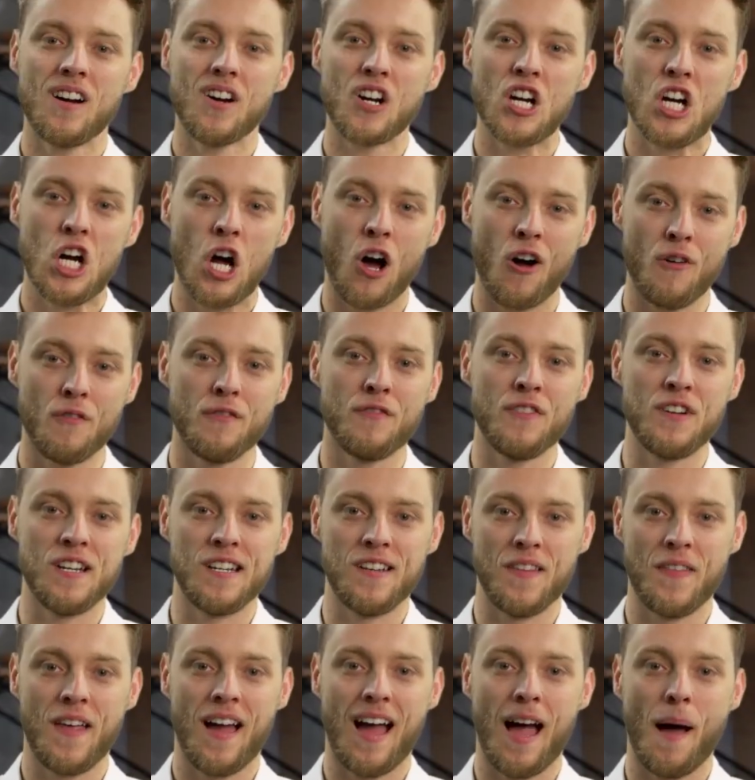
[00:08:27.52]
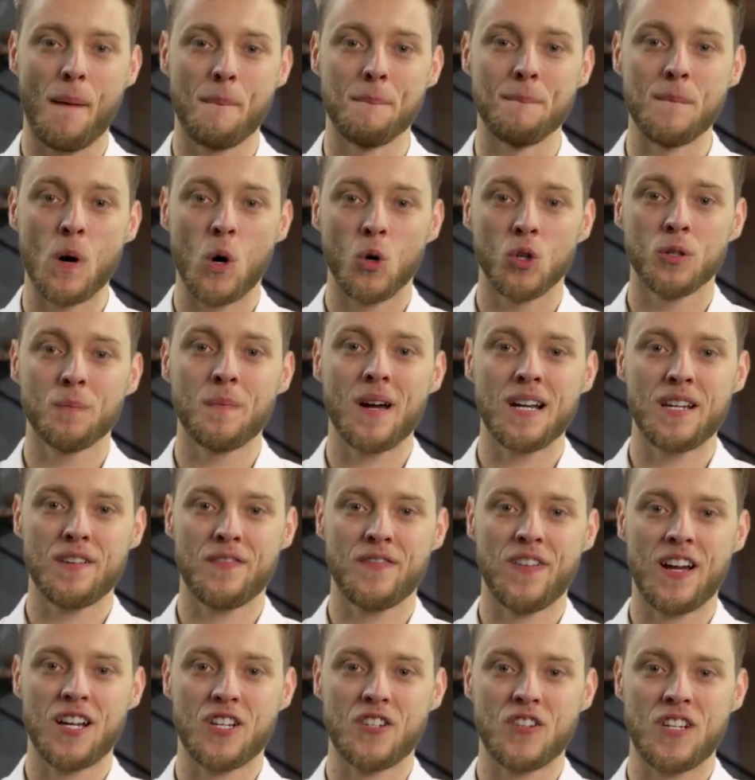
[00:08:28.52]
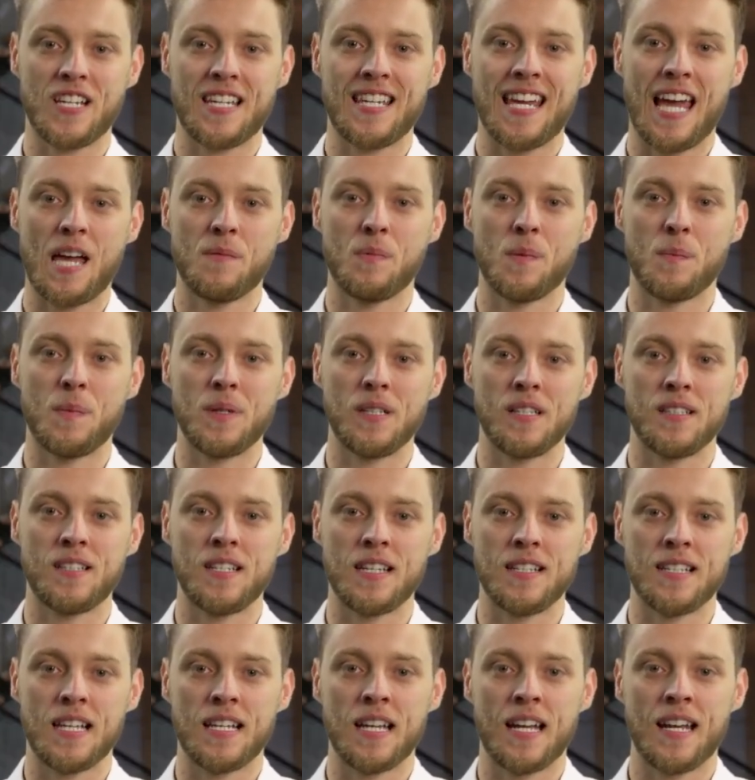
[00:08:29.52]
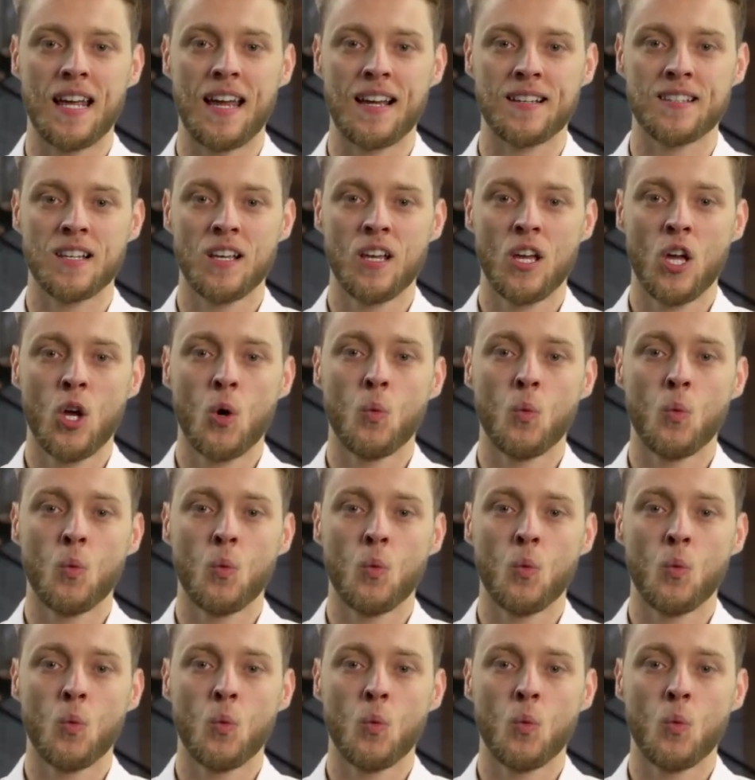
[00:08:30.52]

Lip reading: are confident that our mold manufacturing capabilities in NX